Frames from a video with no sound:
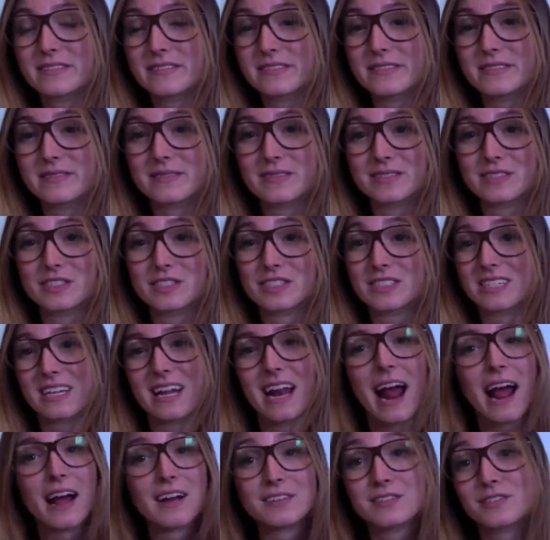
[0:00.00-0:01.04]
It was just an
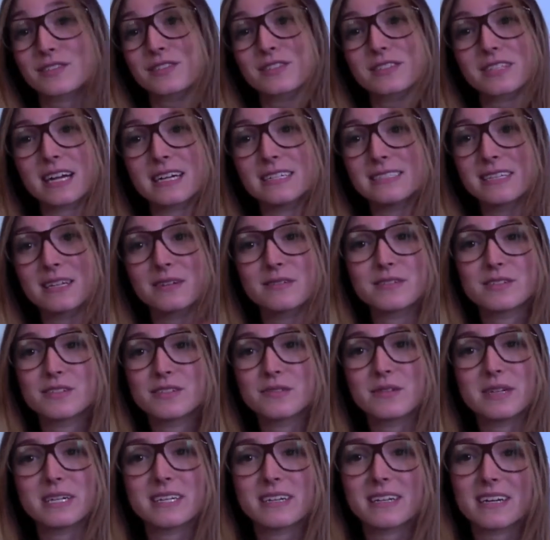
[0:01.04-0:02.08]
exercise I was
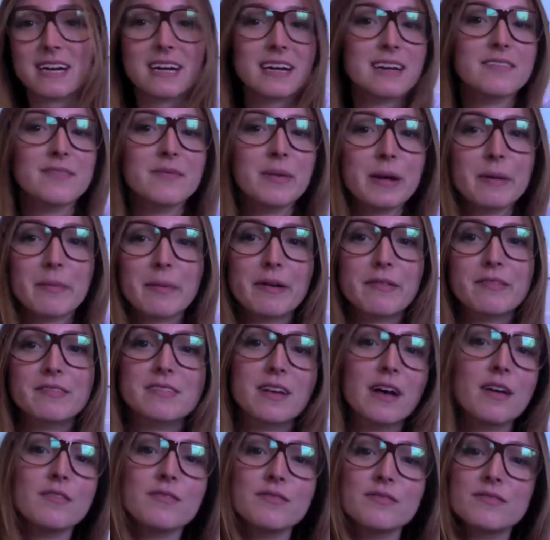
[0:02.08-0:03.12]
doing to kind of make myself